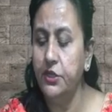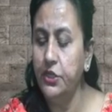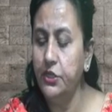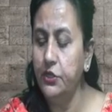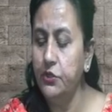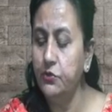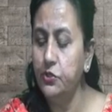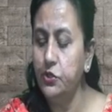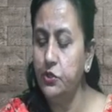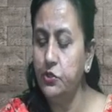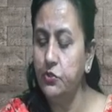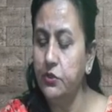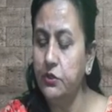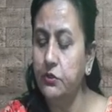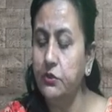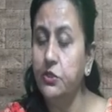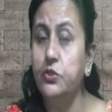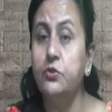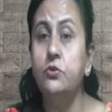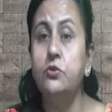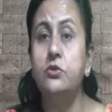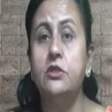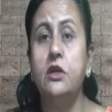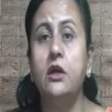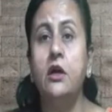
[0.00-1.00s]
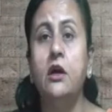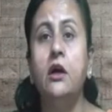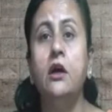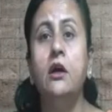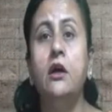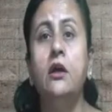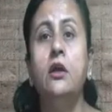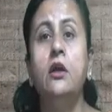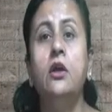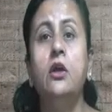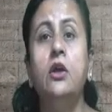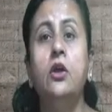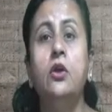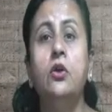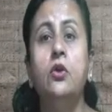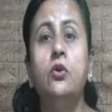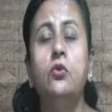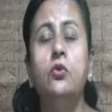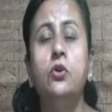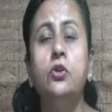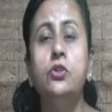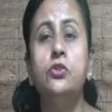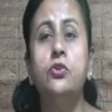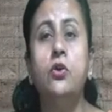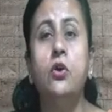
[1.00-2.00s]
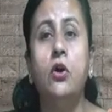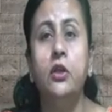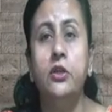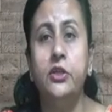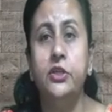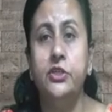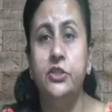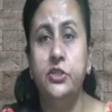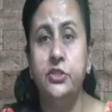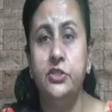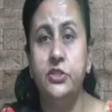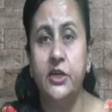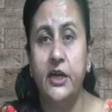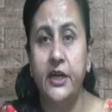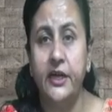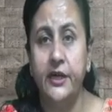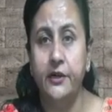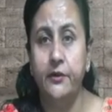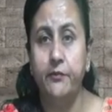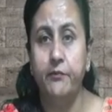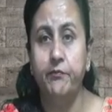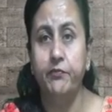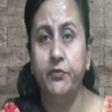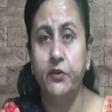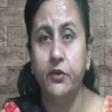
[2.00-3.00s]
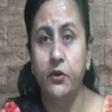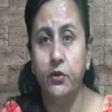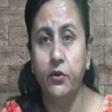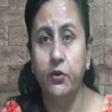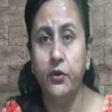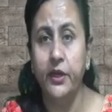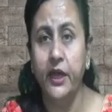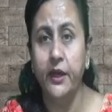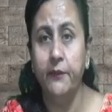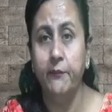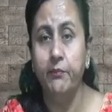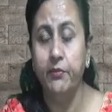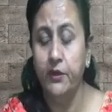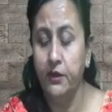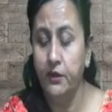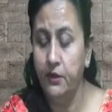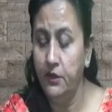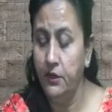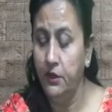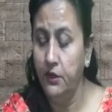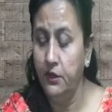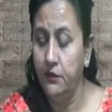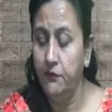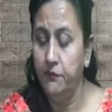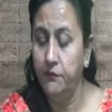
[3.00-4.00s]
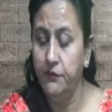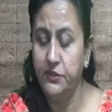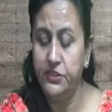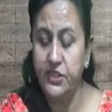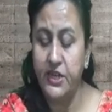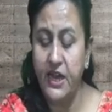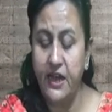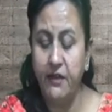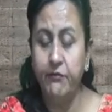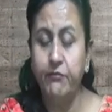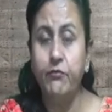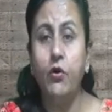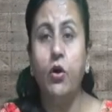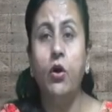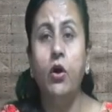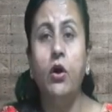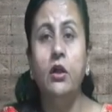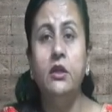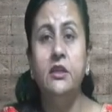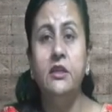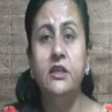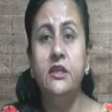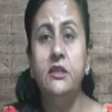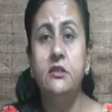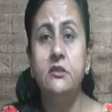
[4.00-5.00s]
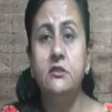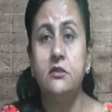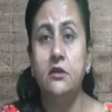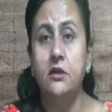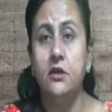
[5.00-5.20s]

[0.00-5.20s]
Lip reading: you should use a good quality tire, okay, which have all these